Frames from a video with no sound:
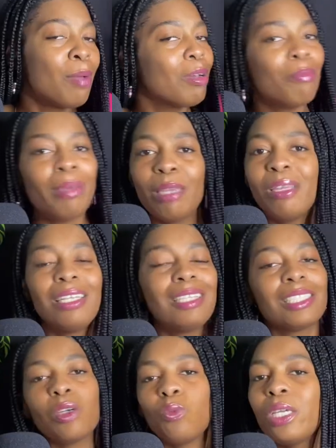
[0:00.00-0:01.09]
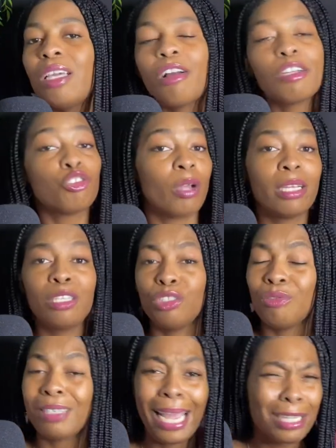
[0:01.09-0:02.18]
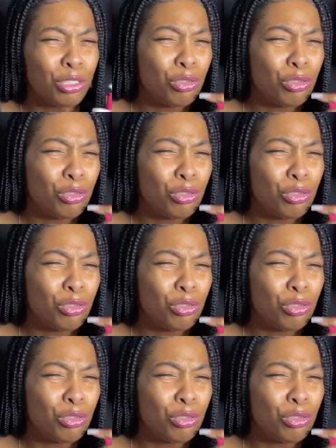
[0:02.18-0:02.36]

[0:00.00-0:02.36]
But baby, listen, we are trying to unite.